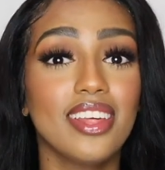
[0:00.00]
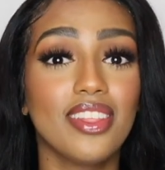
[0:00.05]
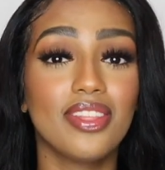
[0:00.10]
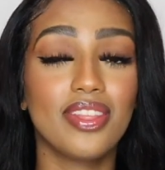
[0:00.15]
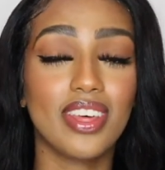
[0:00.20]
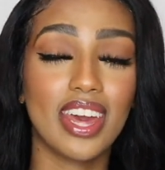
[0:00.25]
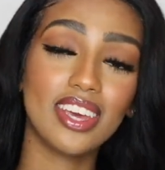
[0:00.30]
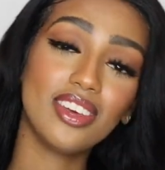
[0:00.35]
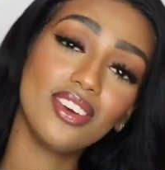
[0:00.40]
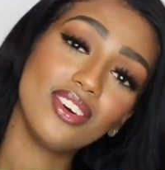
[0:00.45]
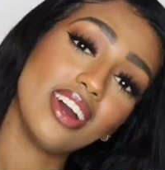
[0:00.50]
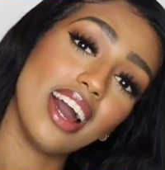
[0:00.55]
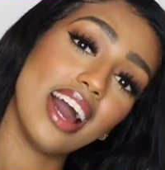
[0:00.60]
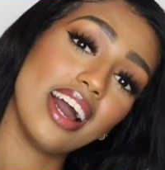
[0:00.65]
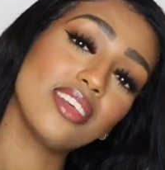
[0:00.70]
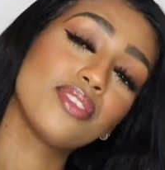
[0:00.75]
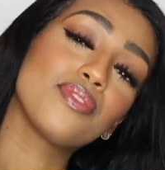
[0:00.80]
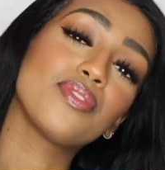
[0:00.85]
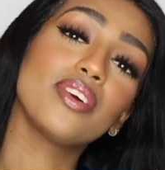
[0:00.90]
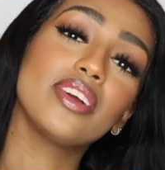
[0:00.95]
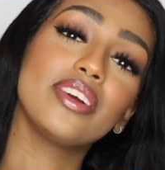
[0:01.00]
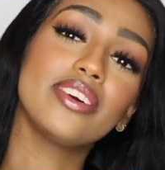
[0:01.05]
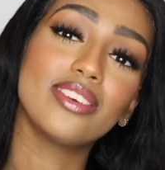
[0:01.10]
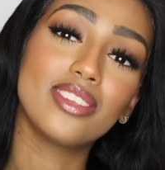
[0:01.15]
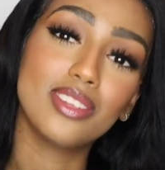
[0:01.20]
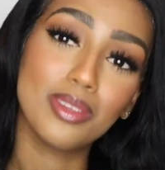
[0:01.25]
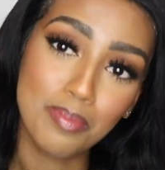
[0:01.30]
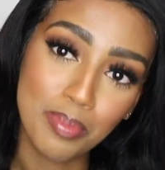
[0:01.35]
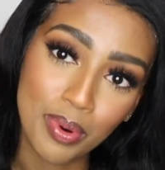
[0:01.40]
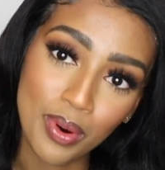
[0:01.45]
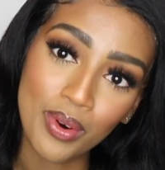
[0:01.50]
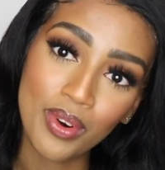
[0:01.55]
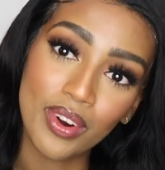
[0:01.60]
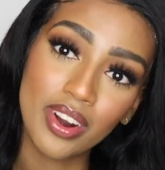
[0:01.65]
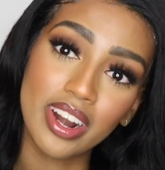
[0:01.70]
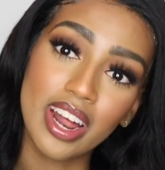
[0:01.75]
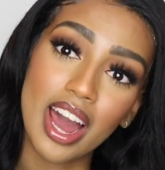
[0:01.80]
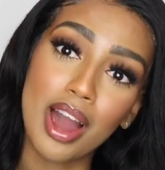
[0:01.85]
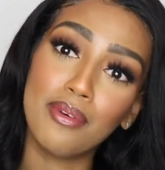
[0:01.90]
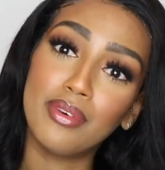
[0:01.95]
Thank you guys for your
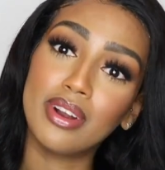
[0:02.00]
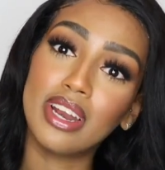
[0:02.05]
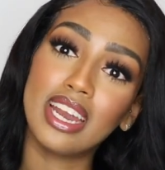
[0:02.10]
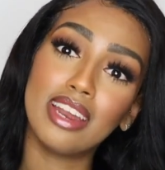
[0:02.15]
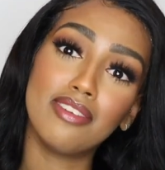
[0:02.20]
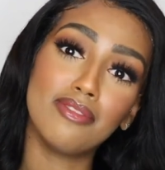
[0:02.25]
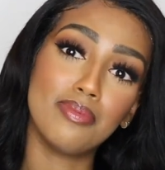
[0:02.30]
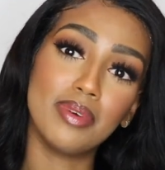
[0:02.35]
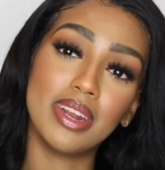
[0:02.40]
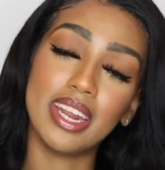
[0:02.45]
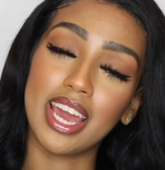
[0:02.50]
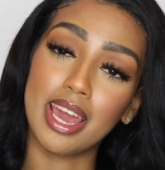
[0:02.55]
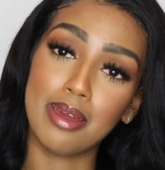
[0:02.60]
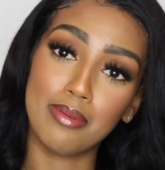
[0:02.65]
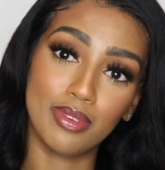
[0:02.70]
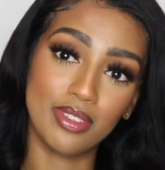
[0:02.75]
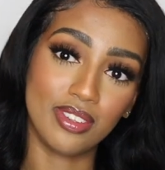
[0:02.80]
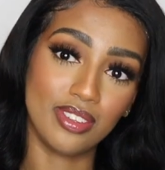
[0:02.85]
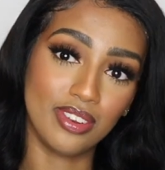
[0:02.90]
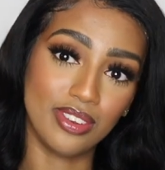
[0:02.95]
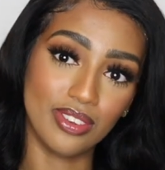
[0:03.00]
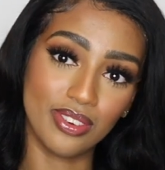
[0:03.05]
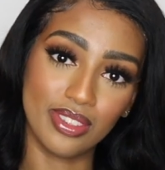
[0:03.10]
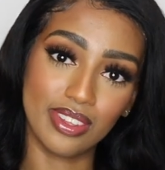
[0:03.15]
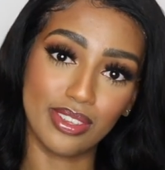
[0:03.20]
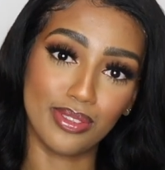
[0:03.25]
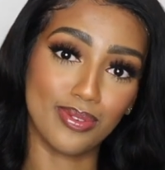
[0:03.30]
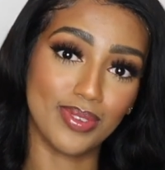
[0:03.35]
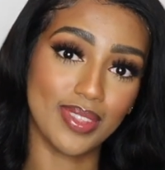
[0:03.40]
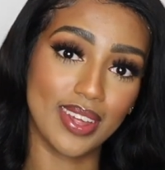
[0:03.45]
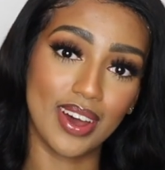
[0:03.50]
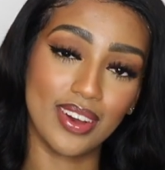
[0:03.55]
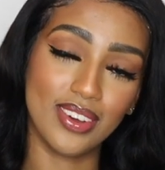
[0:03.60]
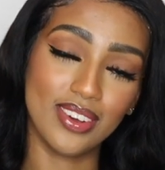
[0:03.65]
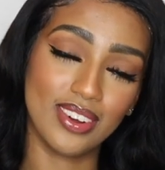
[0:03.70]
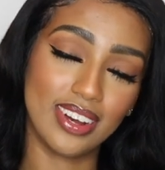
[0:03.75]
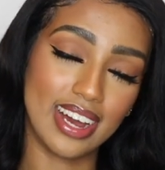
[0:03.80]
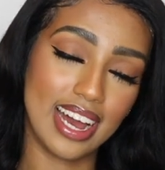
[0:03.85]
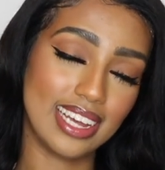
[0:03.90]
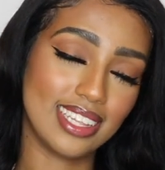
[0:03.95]
support. I wouldn't have been able to do this without
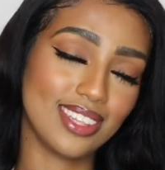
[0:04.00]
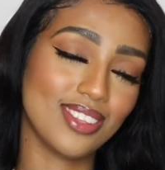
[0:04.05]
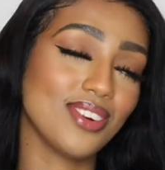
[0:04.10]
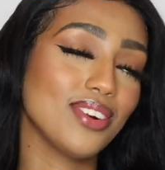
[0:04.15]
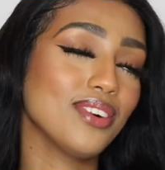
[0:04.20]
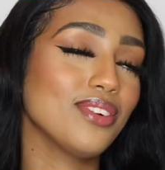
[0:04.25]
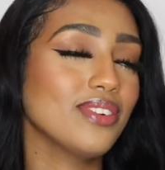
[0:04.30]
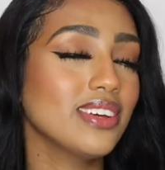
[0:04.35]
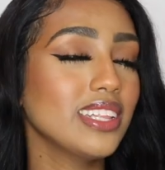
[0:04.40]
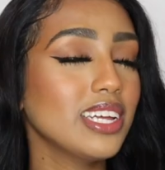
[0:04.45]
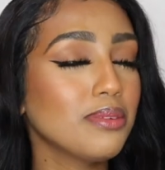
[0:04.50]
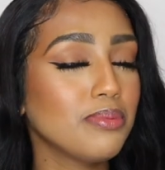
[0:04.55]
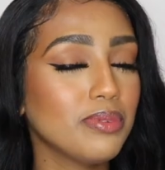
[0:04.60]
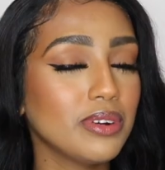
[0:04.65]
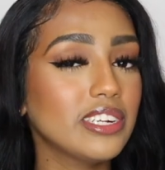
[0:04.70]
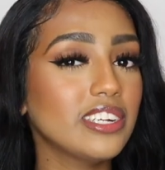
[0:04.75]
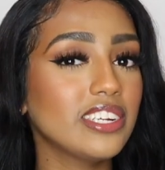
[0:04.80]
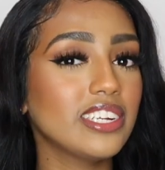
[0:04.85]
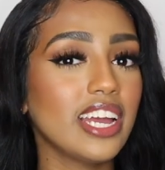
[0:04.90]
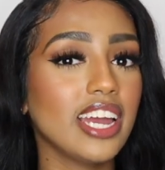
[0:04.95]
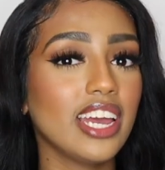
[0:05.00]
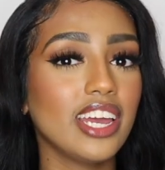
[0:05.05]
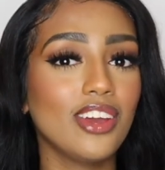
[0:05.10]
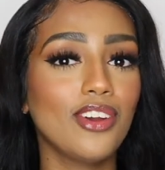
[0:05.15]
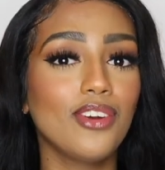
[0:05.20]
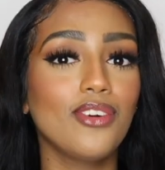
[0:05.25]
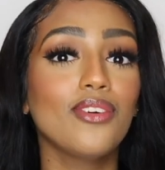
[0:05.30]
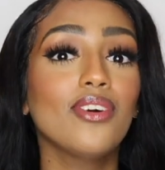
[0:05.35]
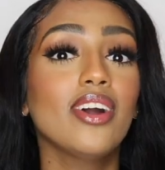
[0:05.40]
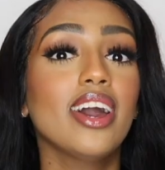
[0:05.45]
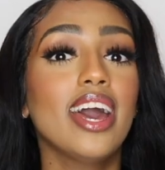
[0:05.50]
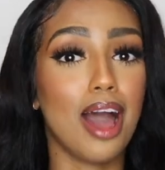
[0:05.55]
you guys, so I really appreciate you.